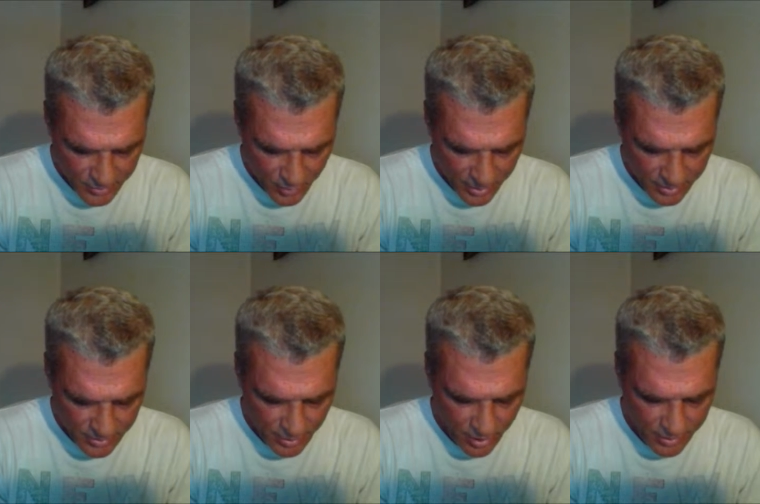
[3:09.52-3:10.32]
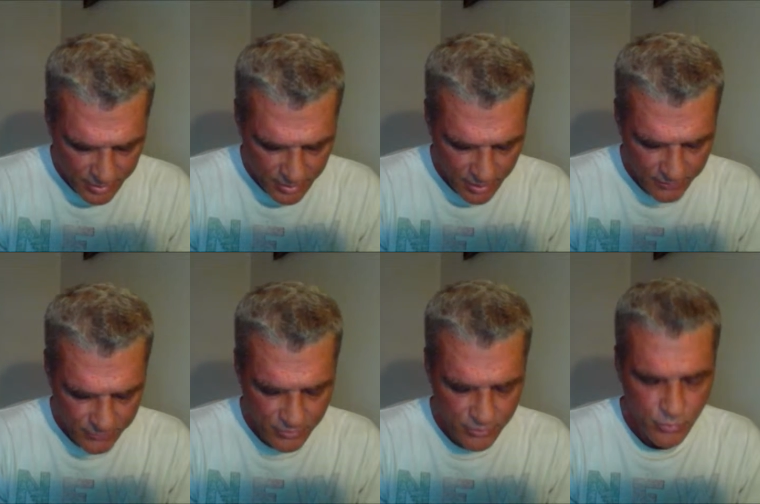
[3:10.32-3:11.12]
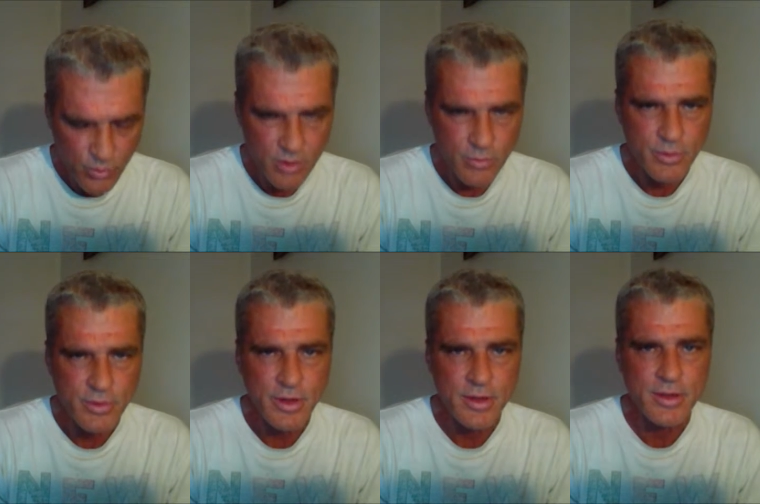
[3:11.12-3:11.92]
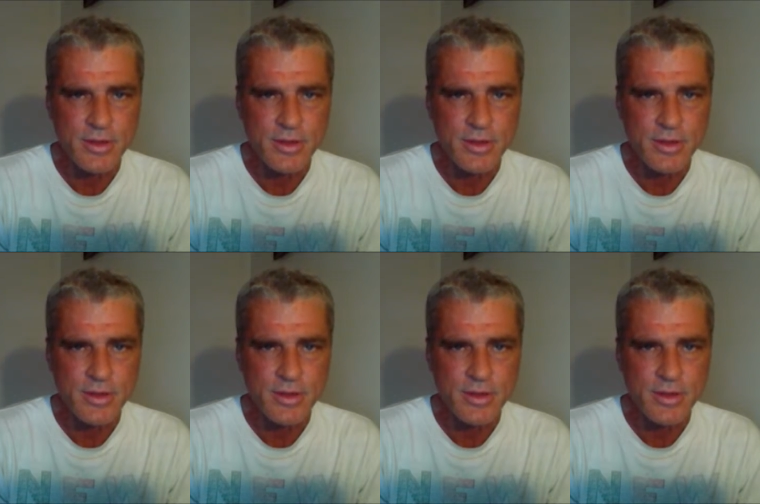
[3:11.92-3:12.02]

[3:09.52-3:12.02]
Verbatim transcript: waited long enough to dwell with us.